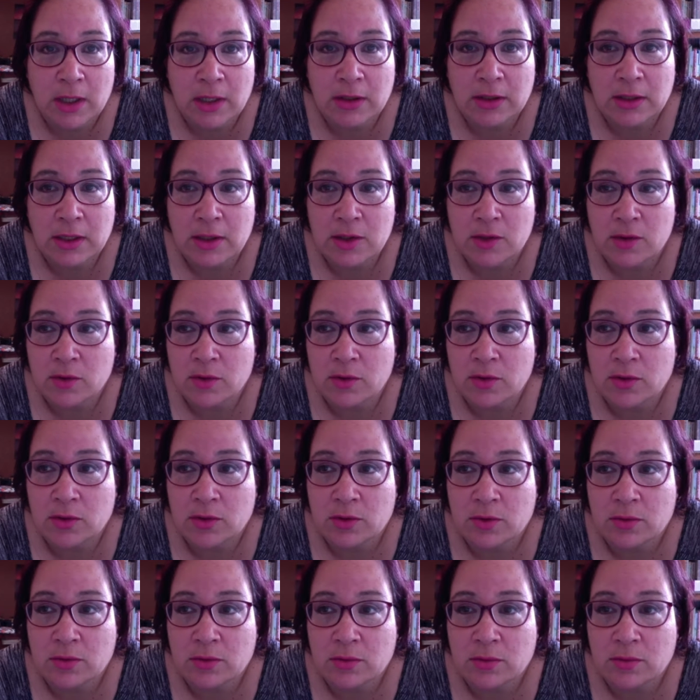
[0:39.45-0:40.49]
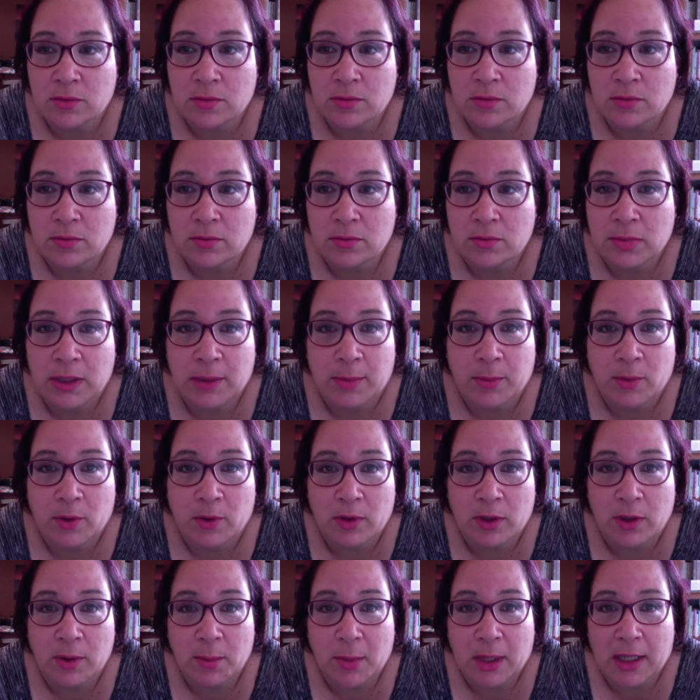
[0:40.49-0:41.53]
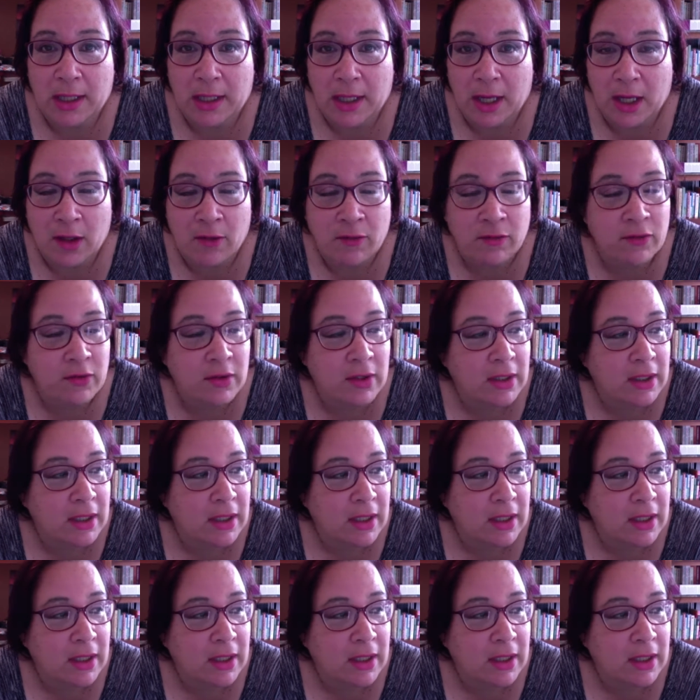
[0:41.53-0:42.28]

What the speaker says: antisocial people in my life.